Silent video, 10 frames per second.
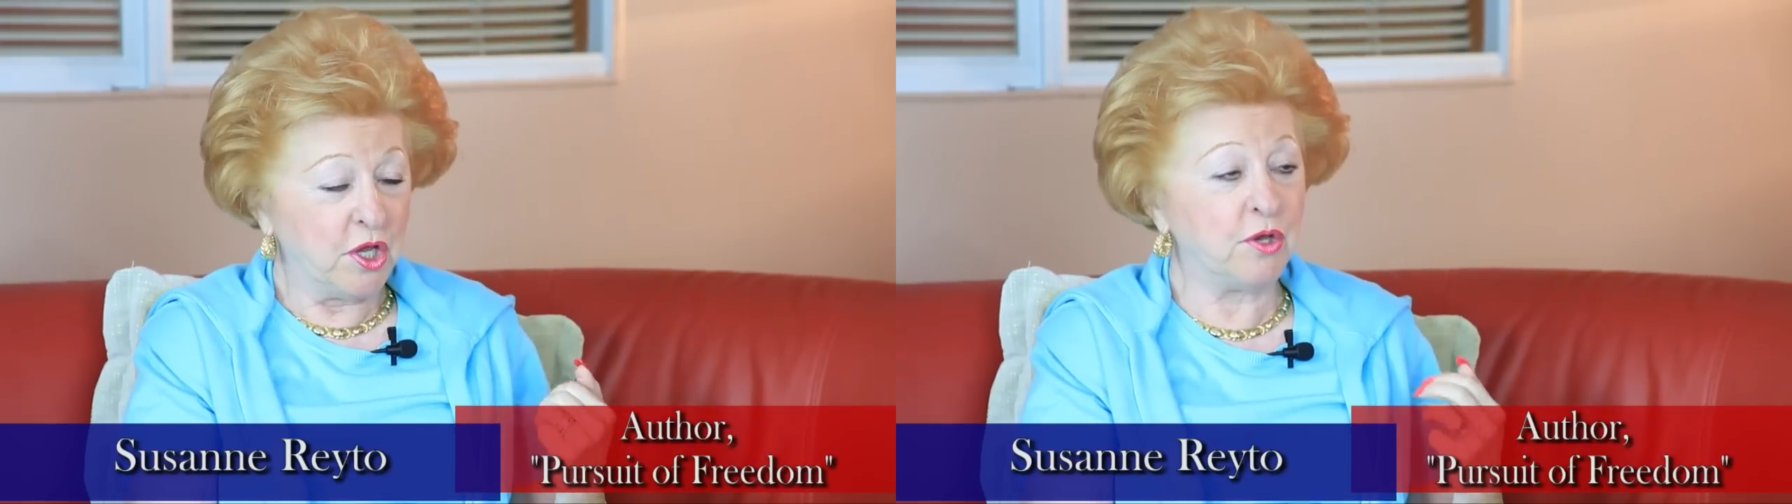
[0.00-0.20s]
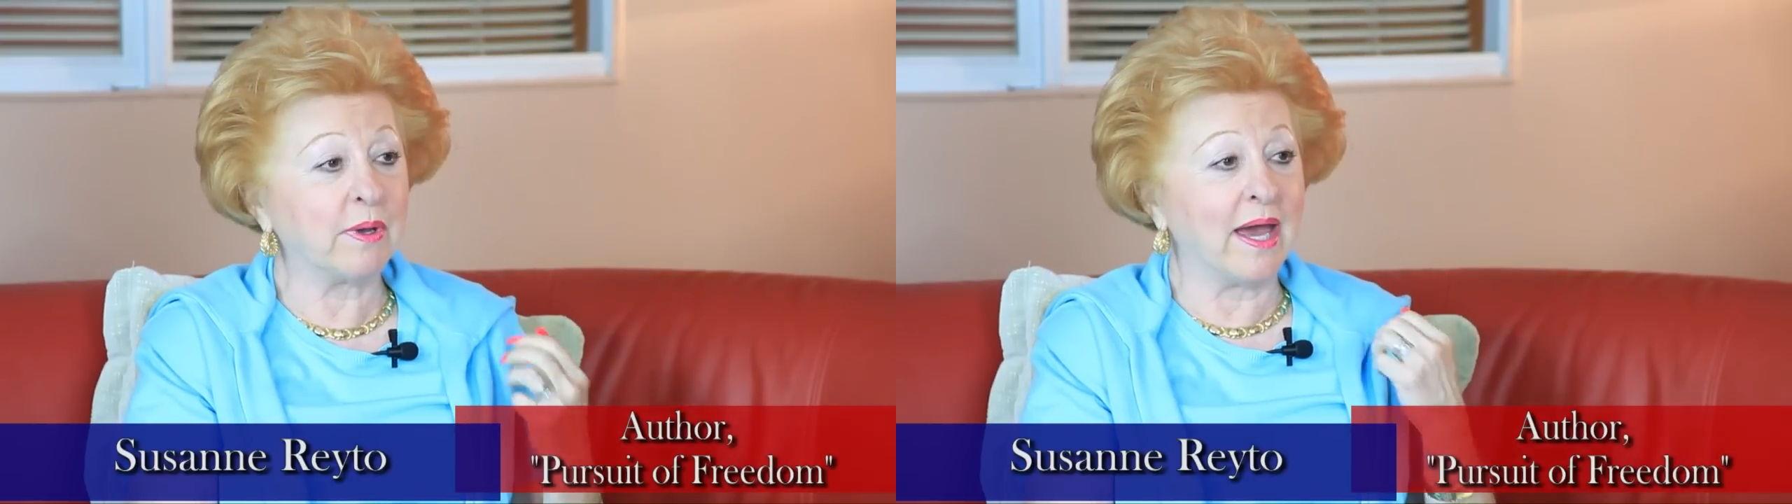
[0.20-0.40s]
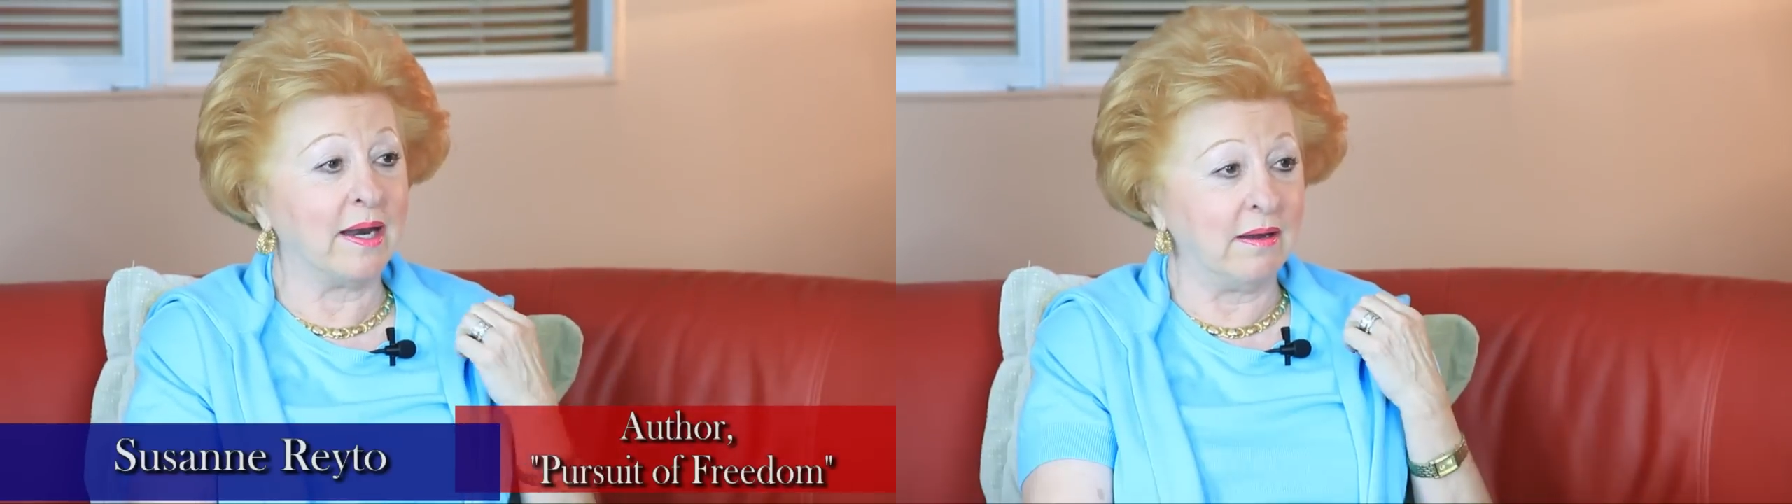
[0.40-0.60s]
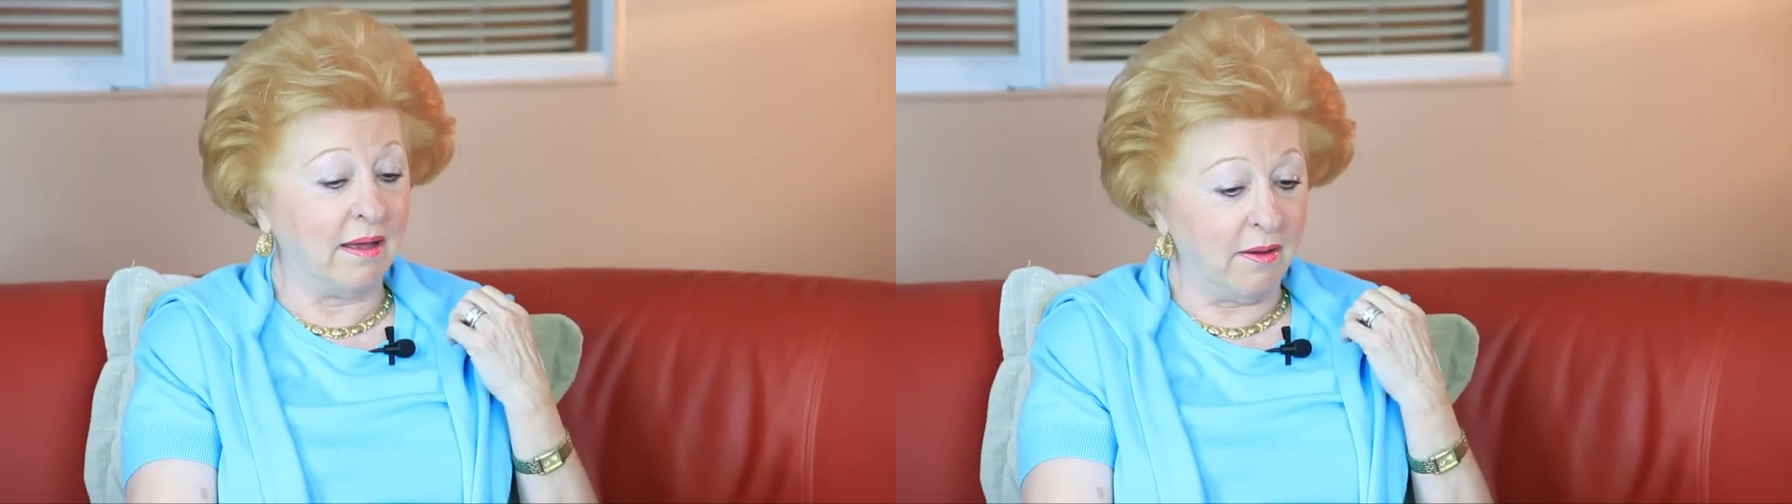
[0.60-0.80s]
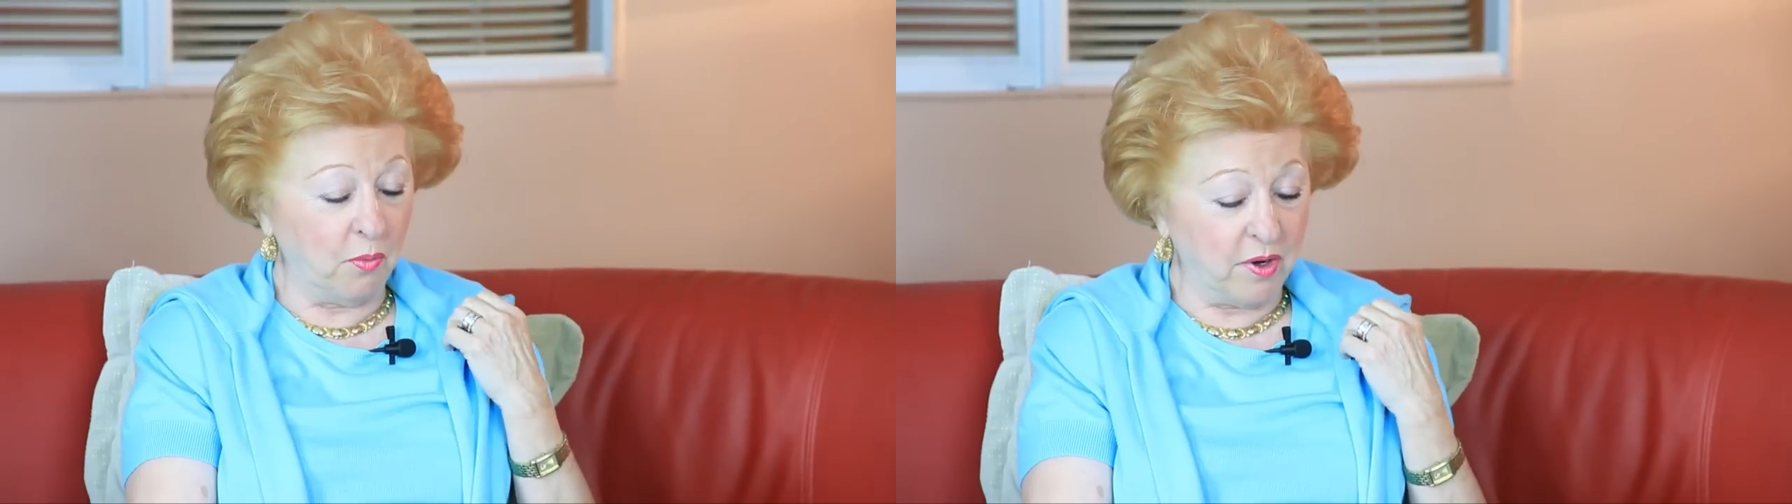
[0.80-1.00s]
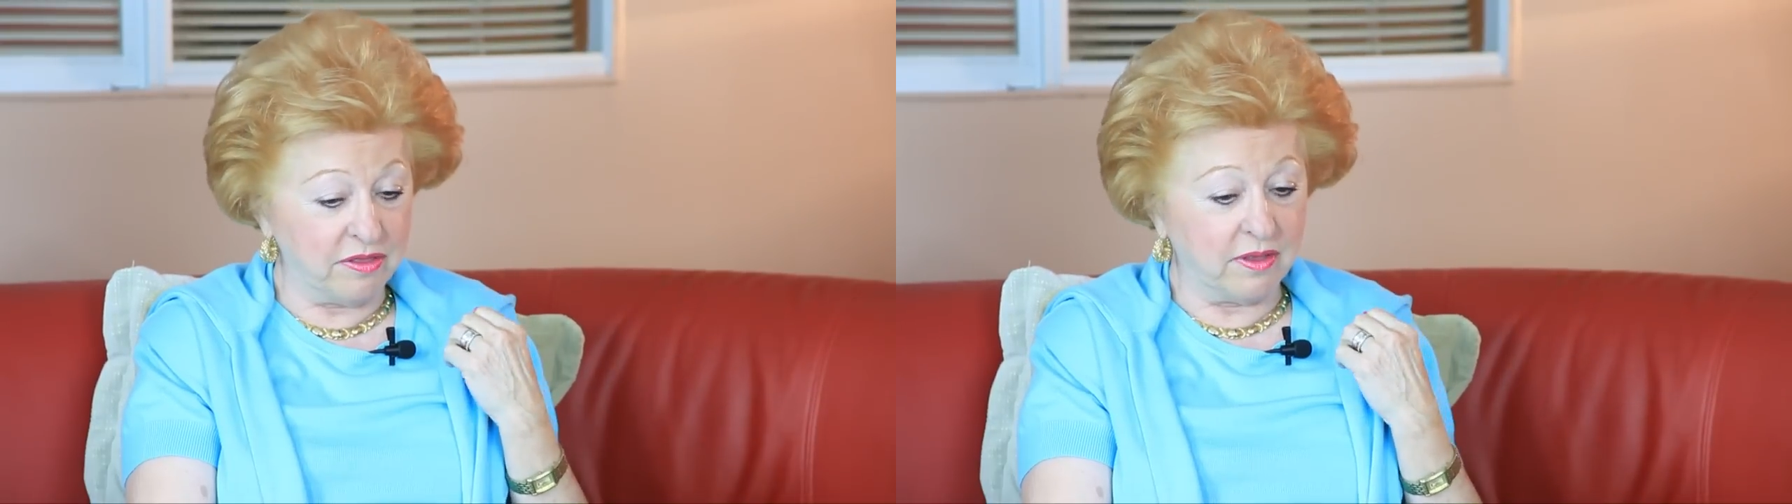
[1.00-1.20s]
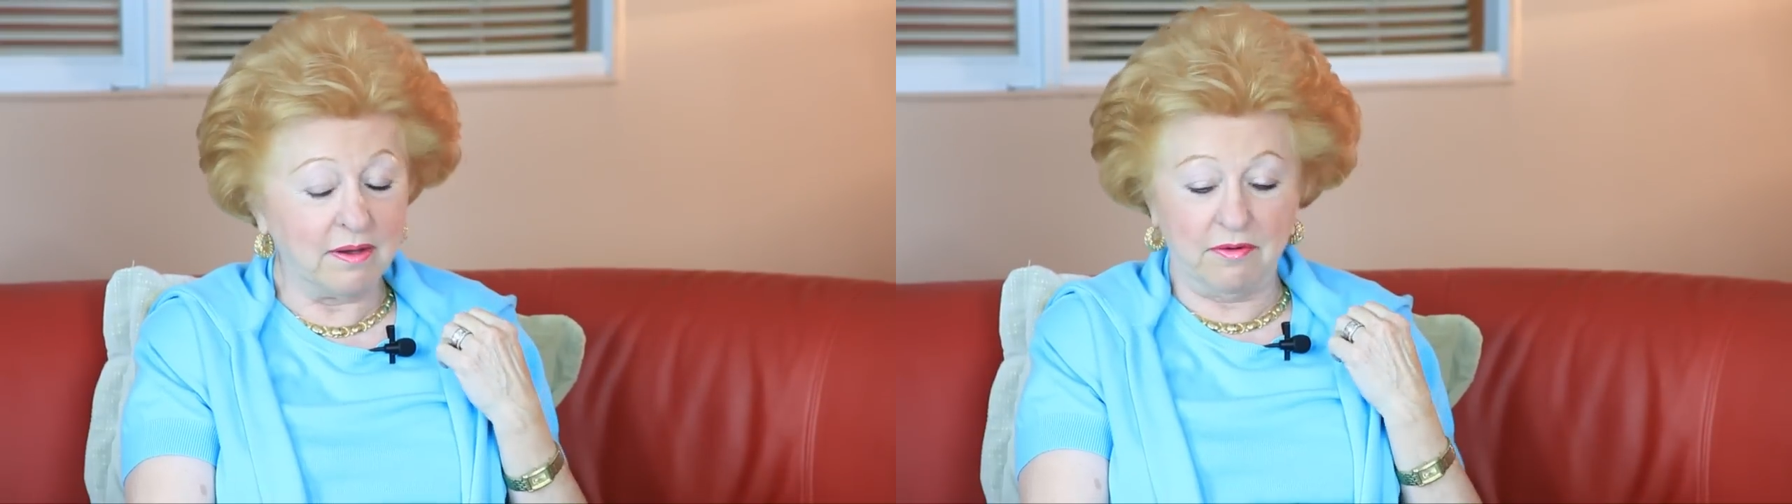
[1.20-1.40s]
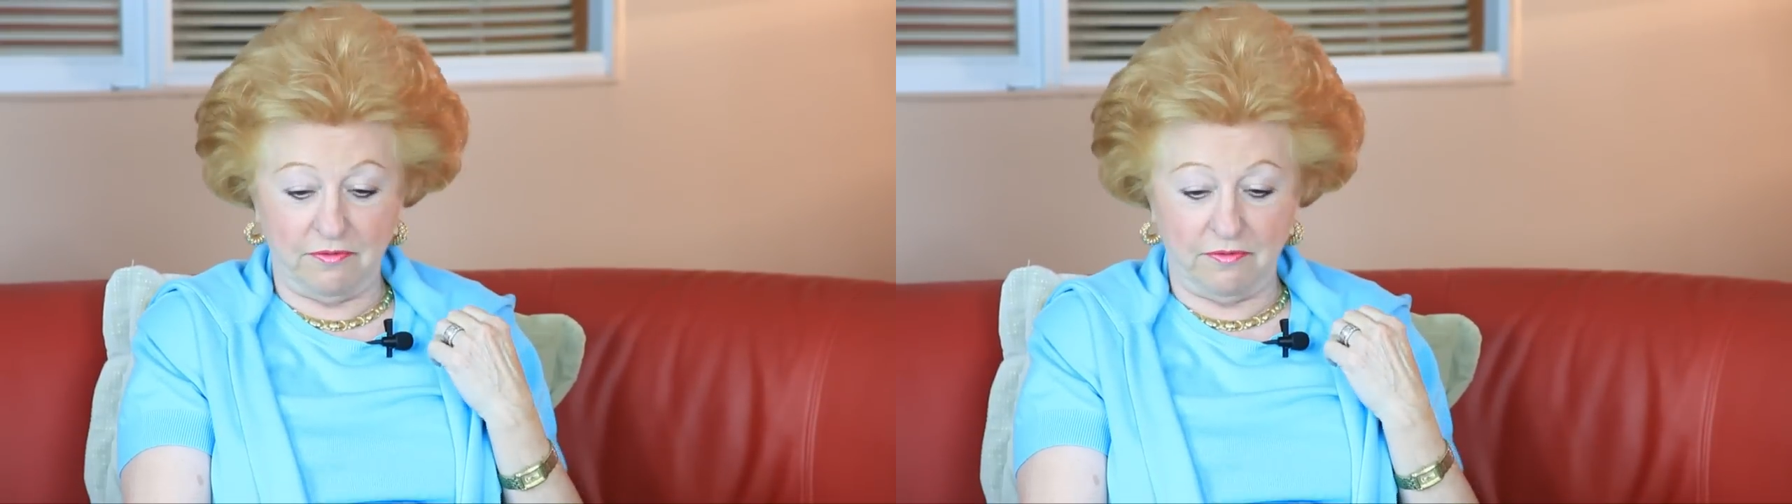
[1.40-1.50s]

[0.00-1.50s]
you can, with